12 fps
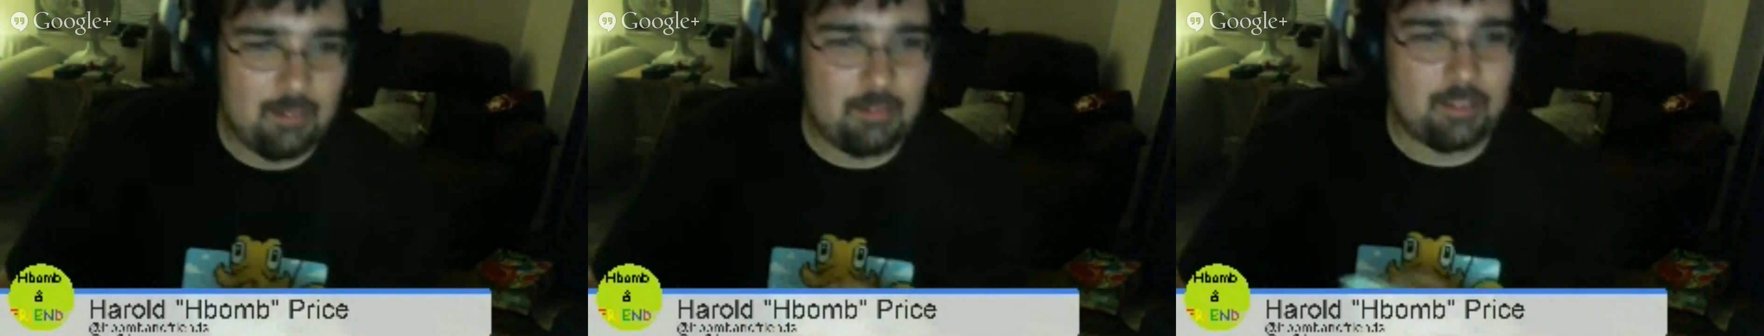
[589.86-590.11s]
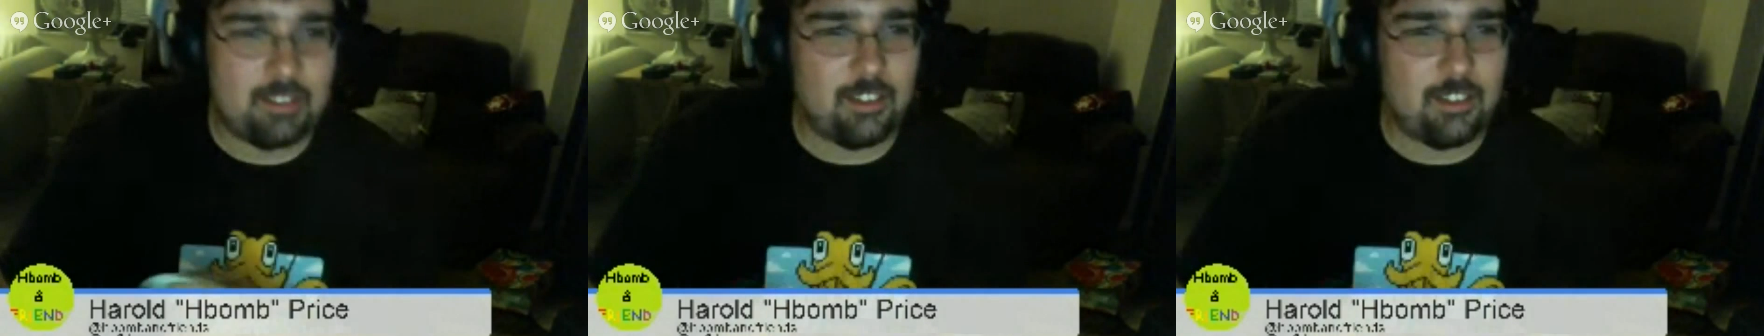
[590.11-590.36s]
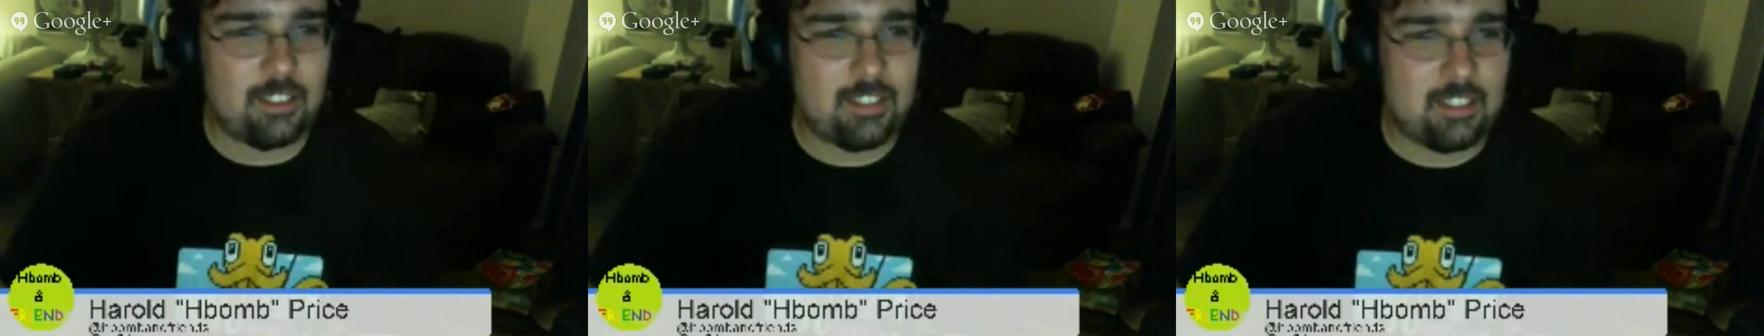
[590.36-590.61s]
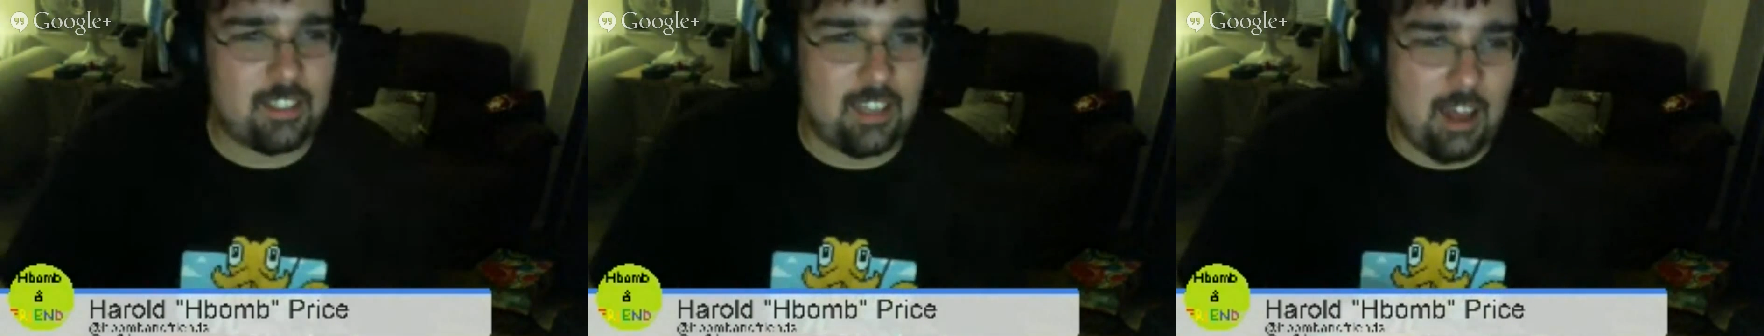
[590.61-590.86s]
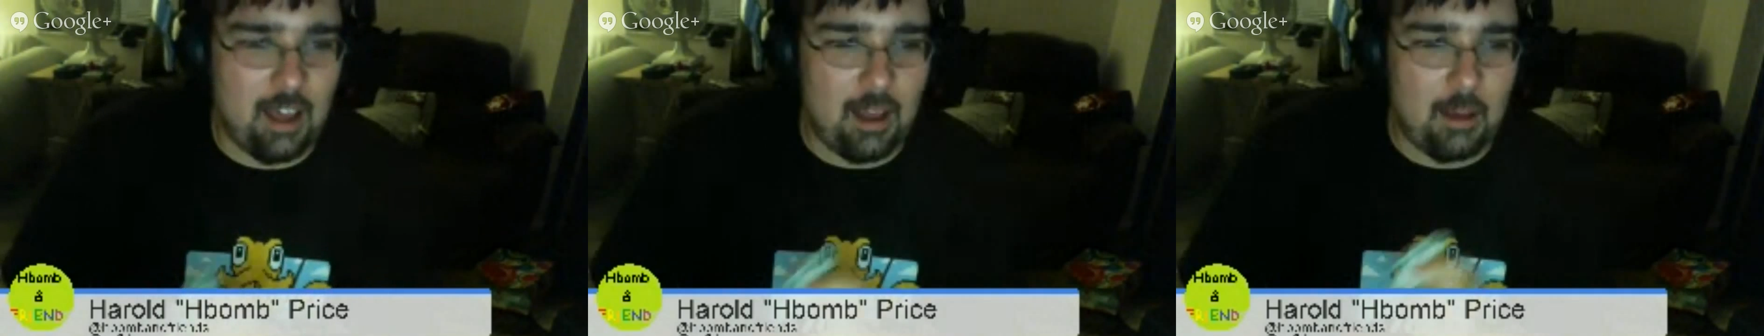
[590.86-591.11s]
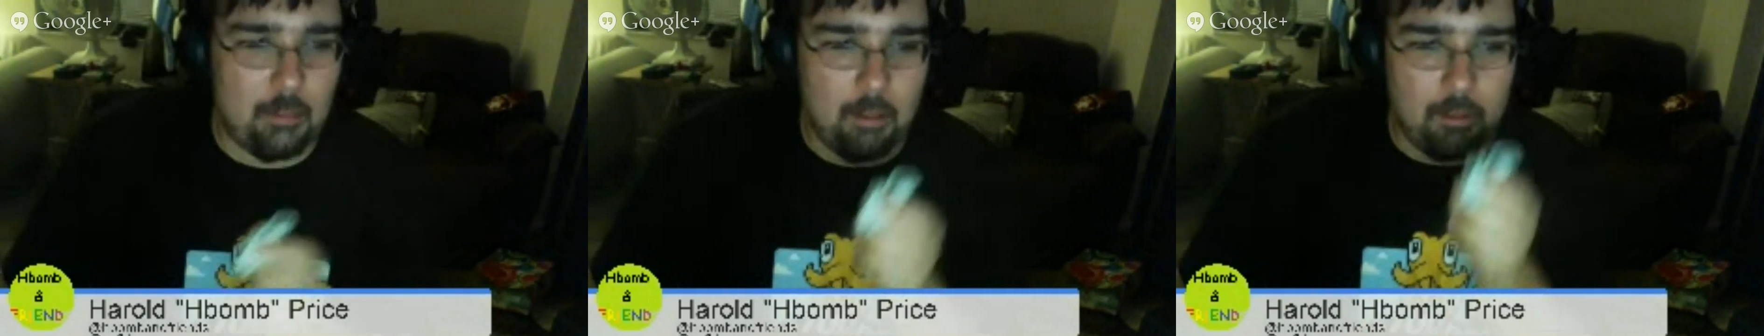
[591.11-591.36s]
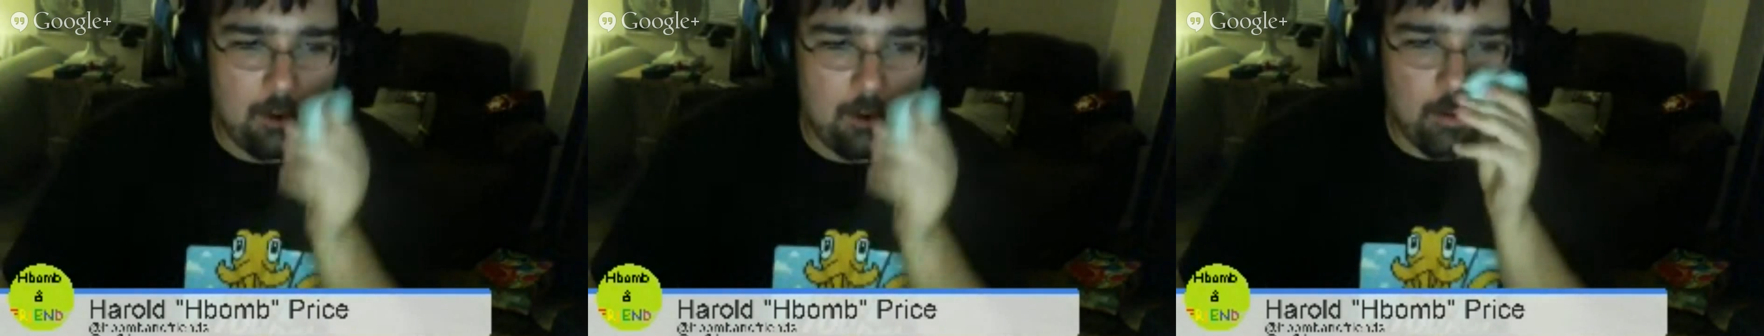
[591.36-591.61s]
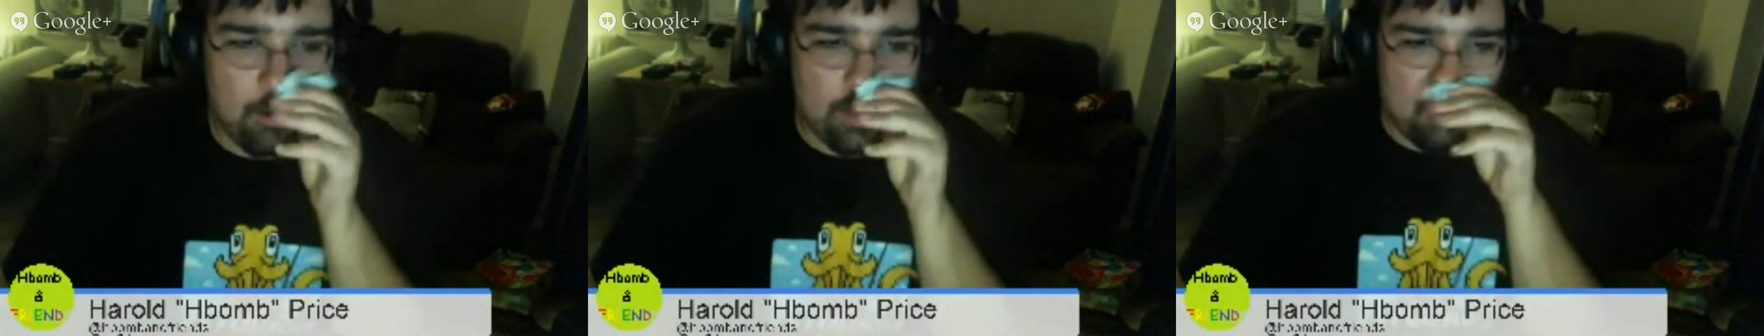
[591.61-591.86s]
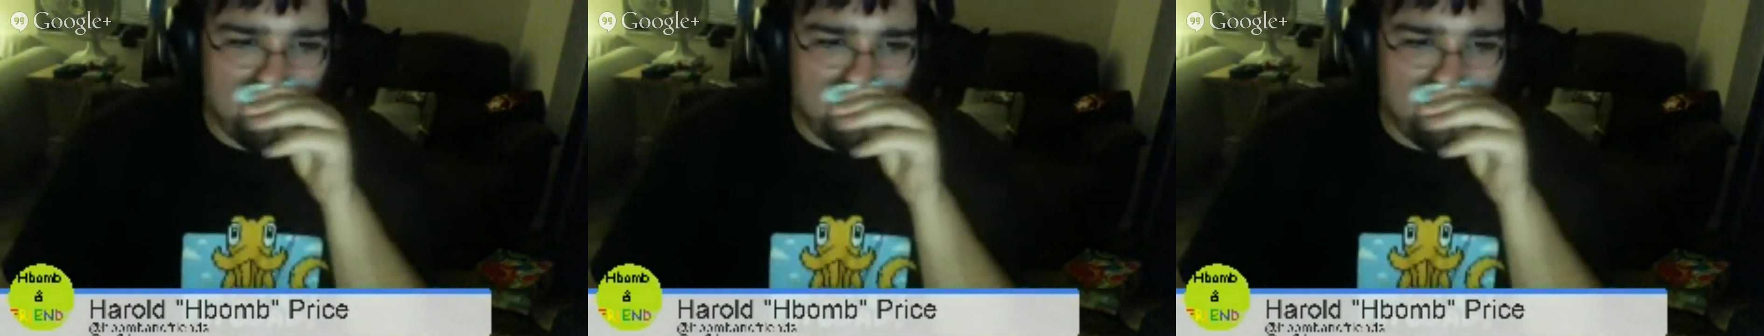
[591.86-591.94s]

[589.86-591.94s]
But seriously, coming to North